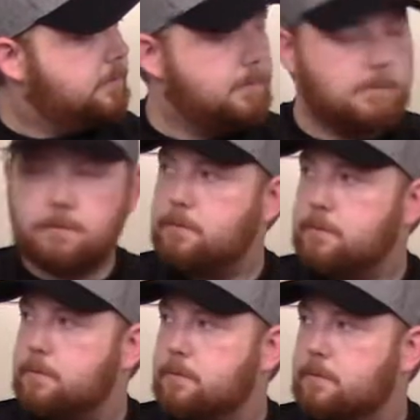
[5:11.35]

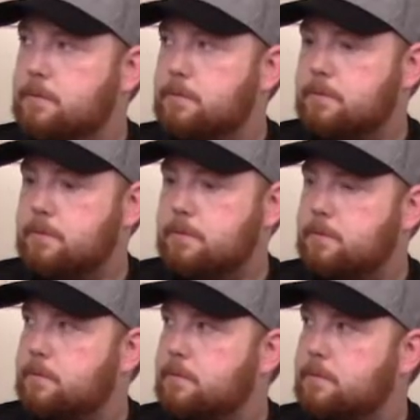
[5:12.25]

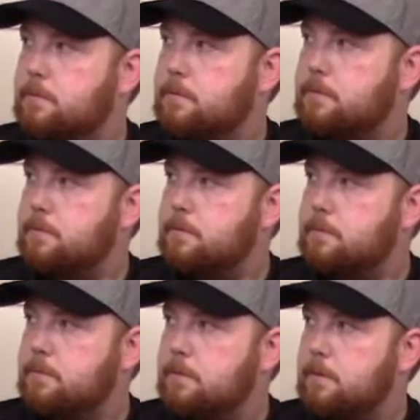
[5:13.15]

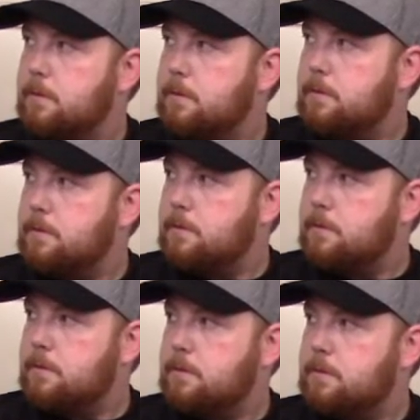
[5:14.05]

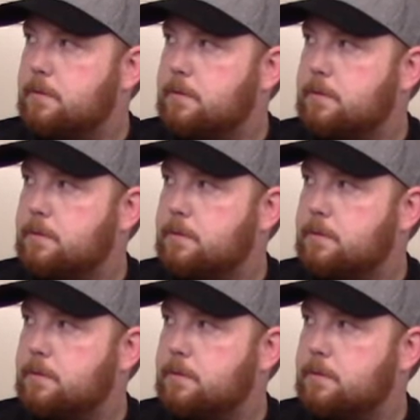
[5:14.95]
(not speaking)